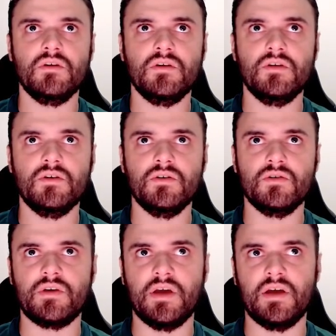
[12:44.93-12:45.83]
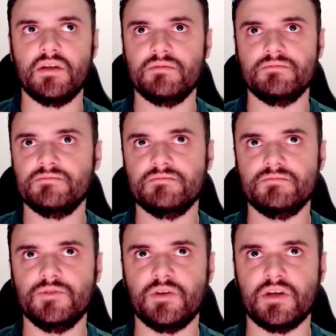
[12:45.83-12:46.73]
you can
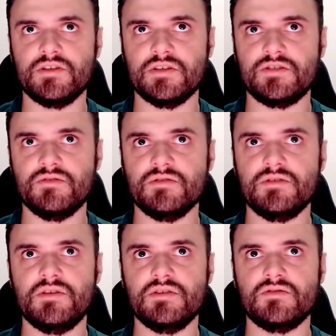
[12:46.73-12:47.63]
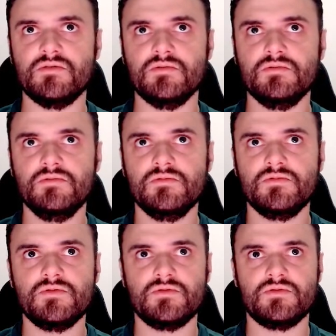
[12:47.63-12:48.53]
just use this tool
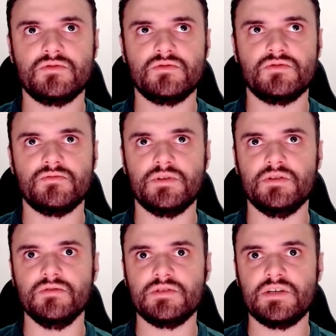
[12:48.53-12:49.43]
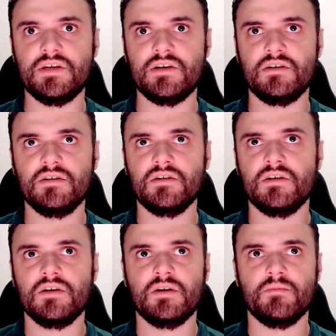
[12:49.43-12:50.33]
to reduce here,
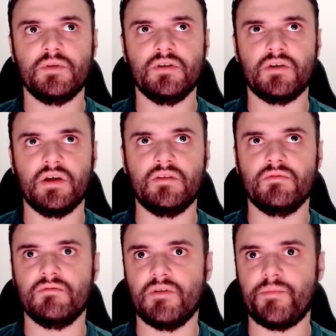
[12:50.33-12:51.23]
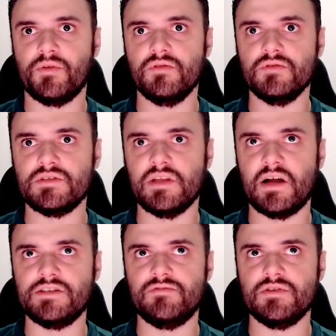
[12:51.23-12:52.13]
but you can reproduce
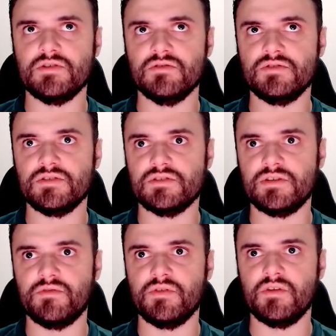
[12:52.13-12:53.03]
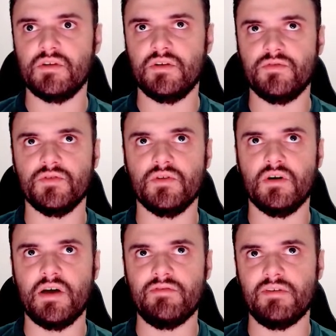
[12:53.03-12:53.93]
large resolutions if you
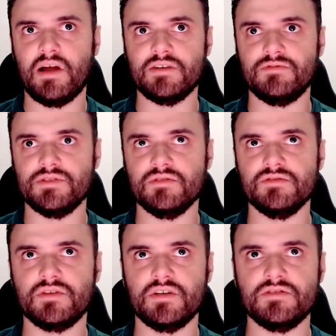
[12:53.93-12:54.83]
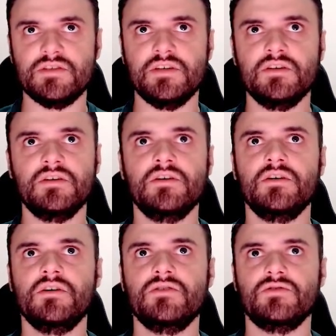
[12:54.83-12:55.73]
don't have a large resolution. Can you see
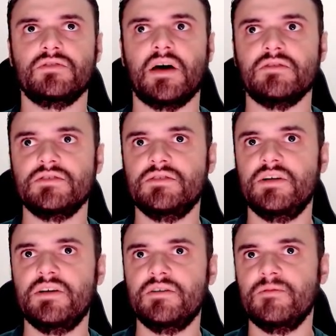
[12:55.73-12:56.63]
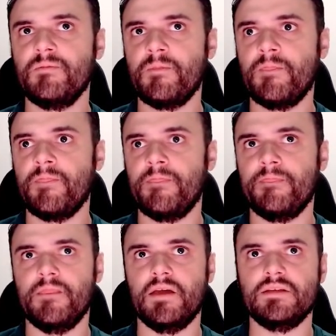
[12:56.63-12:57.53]
2000 here?
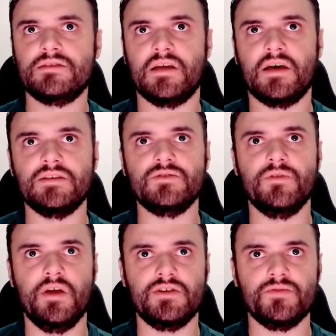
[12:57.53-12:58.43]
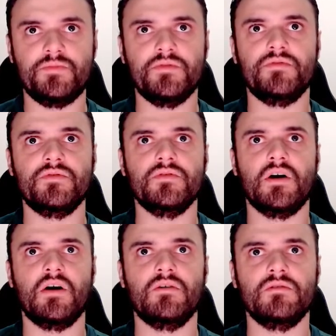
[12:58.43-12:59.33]
Then it's a nice way to preview
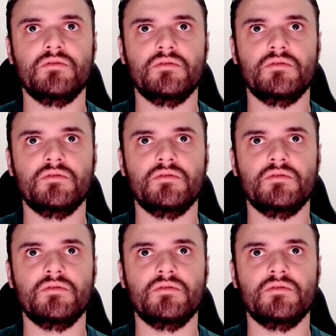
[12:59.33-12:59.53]
how